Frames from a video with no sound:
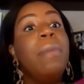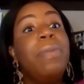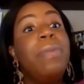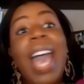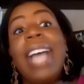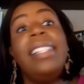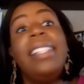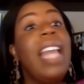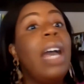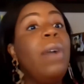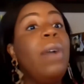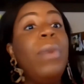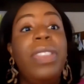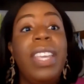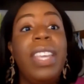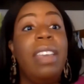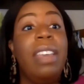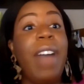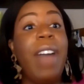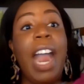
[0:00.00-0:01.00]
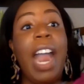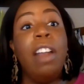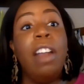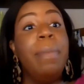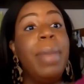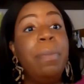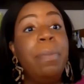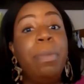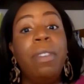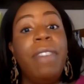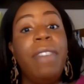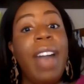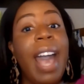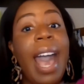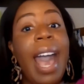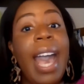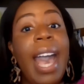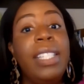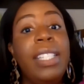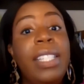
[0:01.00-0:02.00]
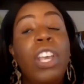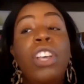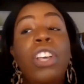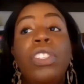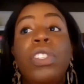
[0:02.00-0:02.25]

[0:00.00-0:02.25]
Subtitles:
That's not what the environment provides.